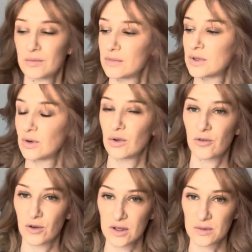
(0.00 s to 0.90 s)
so it
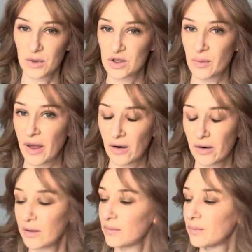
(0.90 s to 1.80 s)
feels much better
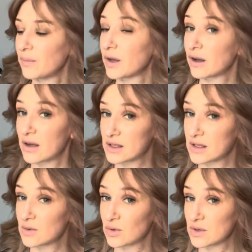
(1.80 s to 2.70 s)
because
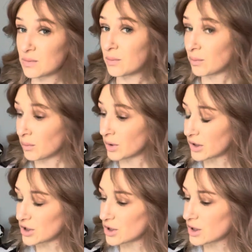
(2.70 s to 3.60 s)
it was
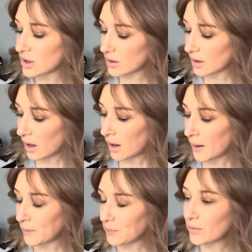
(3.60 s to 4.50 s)
bleached.
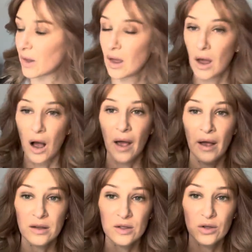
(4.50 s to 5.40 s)
Um, I
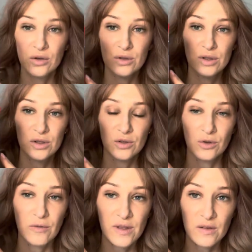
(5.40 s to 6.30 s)
also used two
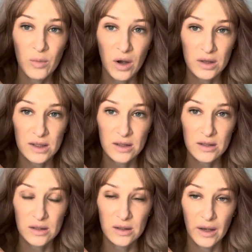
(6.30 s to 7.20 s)
of these
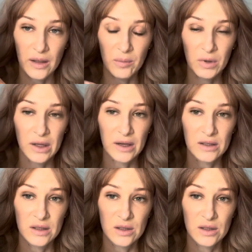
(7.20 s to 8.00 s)
boxes and I'm glad I did